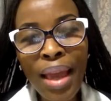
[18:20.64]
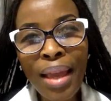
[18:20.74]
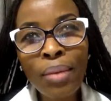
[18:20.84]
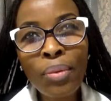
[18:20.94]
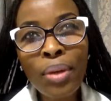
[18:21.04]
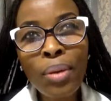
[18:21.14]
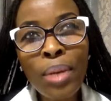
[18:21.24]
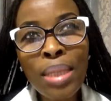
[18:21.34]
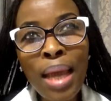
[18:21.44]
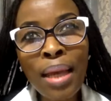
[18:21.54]
it, it
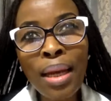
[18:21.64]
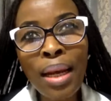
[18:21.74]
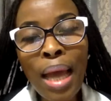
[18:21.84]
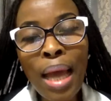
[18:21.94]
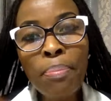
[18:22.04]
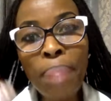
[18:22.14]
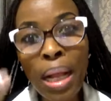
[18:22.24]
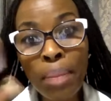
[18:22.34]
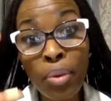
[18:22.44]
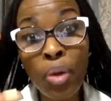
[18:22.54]
was like a light
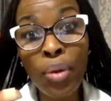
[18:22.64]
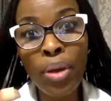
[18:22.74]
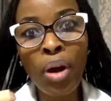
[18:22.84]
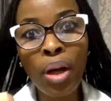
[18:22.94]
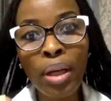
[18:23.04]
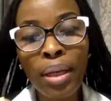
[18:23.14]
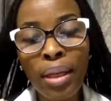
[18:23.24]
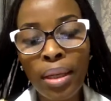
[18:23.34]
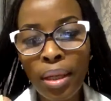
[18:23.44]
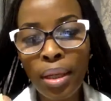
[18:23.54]
bulb going on,
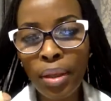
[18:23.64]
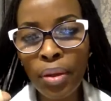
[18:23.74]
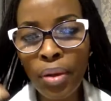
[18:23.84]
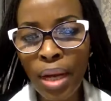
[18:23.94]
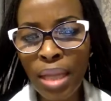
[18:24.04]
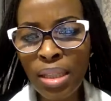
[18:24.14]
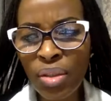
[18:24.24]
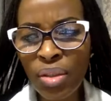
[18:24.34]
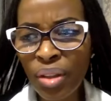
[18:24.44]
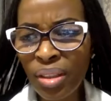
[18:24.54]
you know, and I
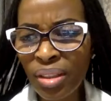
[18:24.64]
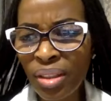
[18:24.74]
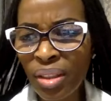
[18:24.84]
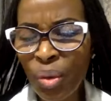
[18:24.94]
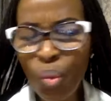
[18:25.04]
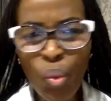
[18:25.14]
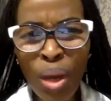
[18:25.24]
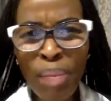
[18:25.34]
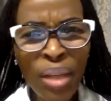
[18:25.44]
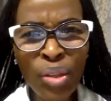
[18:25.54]
just thought, why
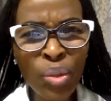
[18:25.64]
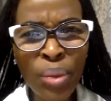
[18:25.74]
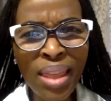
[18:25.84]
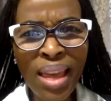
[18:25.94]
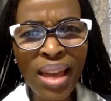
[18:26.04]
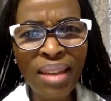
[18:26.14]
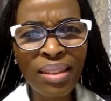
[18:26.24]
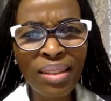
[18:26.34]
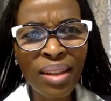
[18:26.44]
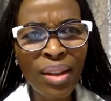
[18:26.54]
am I doing that?
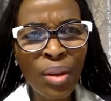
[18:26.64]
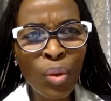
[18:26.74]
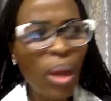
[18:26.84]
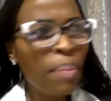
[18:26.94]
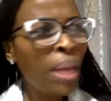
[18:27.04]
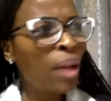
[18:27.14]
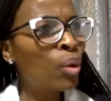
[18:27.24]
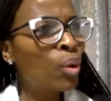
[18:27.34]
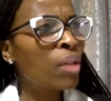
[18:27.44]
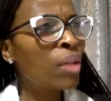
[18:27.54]
Why am I
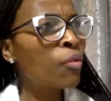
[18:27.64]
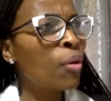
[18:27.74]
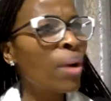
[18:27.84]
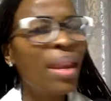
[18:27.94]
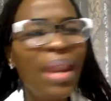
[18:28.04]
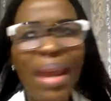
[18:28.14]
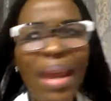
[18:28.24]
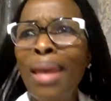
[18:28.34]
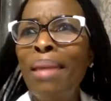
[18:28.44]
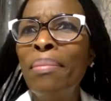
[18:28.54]
looking for a
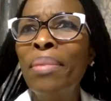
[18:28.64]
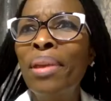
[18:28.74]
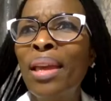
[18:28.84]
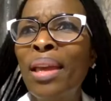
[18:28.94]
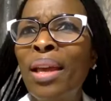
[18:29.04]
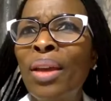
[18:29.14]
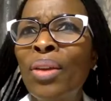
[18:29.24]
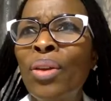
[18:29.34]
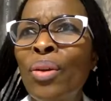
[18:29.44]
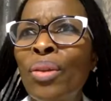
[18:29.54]
name?
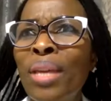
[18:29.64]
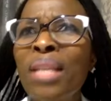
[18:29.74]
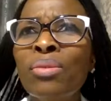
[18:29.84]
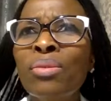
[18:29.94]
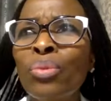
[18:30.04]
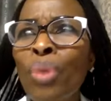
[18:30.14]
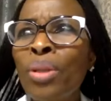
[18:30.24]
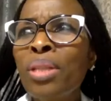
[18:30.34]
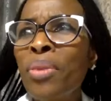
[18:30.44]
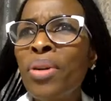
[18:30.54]
You know, this
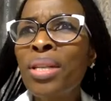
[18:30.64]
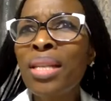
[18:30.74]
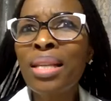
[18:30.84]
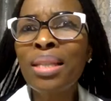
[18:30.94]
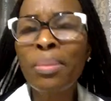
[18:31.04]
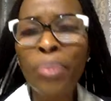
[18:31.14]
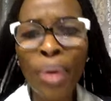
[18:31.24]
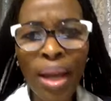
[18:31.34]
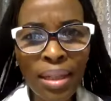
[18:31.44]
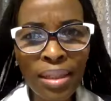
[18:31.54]
Roxy Marosa is a
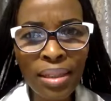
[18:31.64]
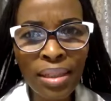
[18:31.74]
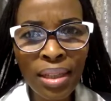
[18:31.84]
brand.